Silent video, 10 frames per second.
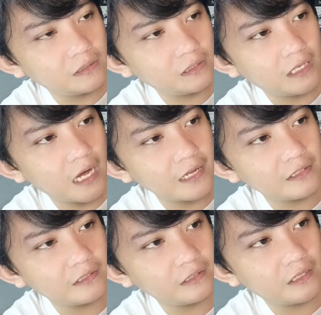
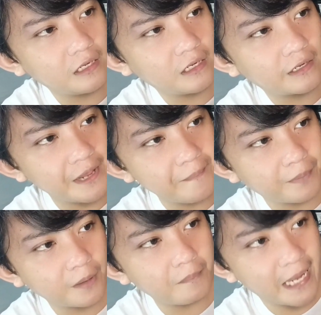and the
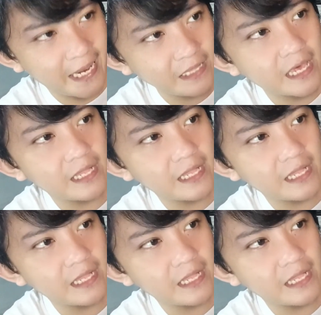Reaper blade,